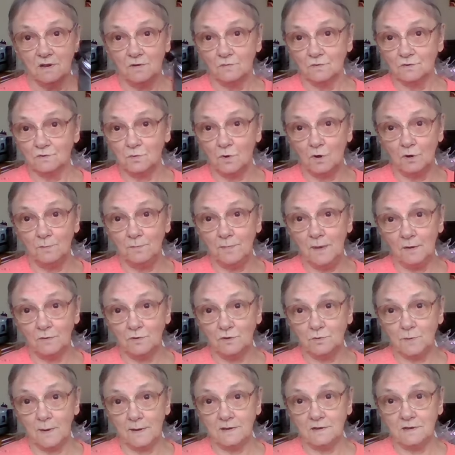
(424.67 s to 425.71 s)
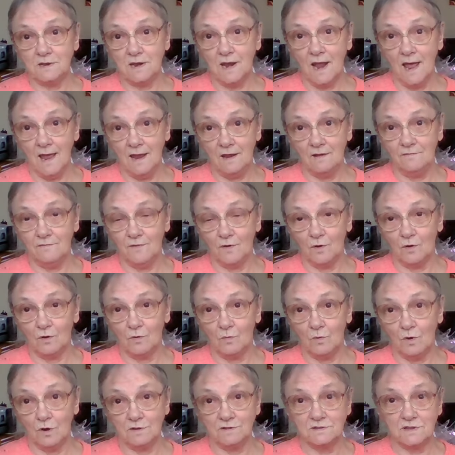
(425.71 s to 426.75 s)
Was £1.29 for
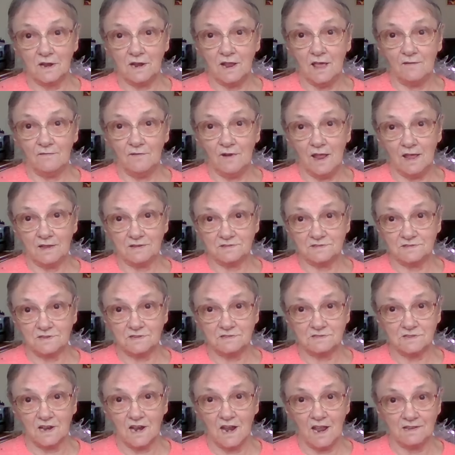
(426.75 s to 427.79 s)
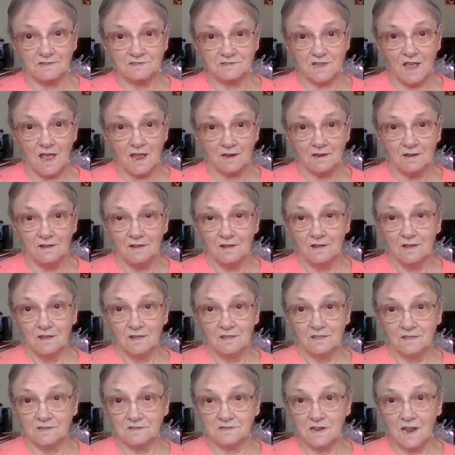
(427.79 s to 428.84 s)
one to have less this and less that.
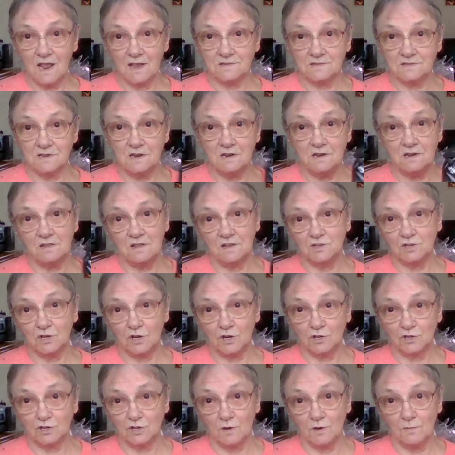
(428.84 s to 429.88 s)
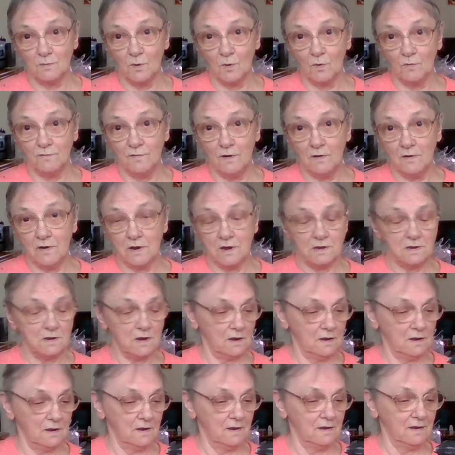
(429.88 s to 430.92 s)
There's less in and they're charging you more for it.
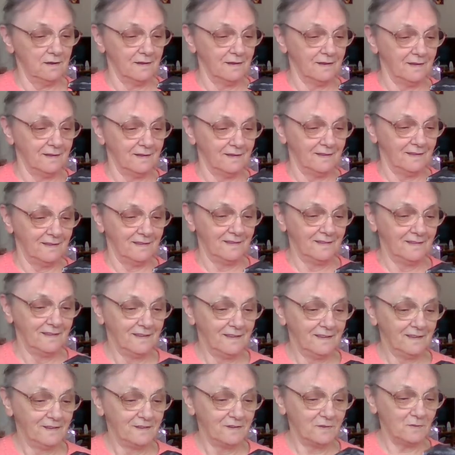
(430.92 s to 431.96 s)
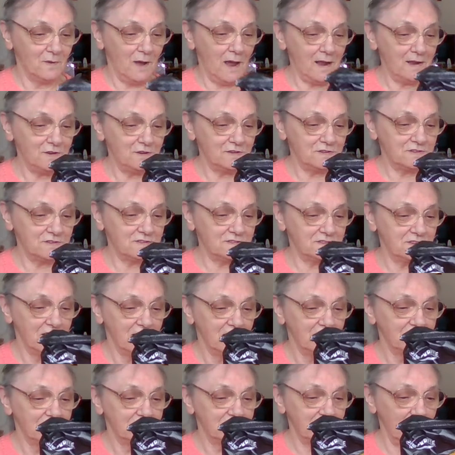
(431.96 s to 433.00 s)
So I just
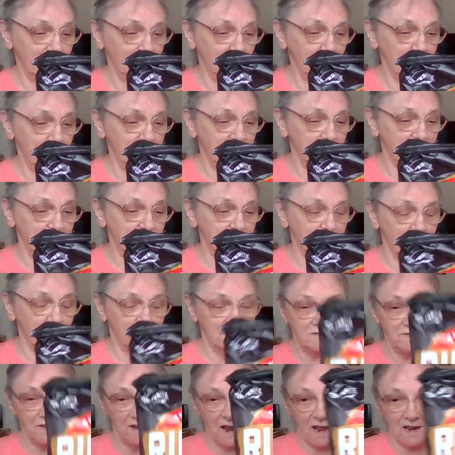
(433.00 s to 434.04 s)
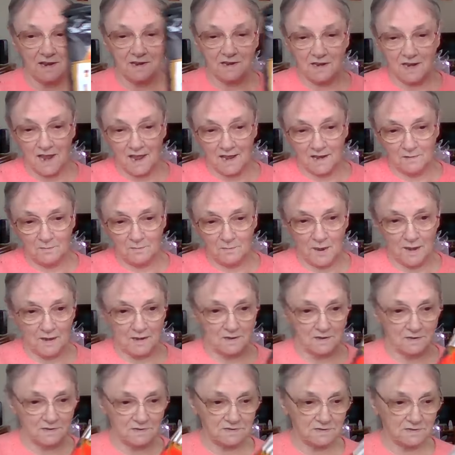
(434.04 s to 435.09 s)
stick with these ones for 99
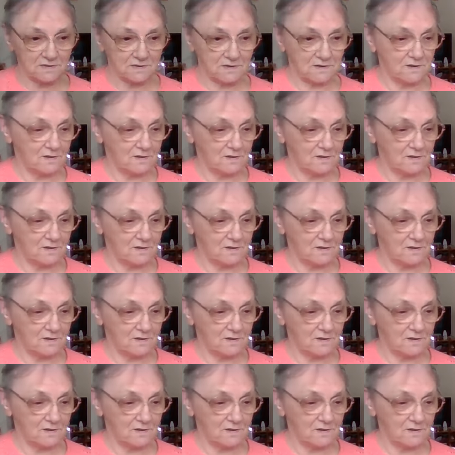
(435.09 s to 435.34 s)
pence.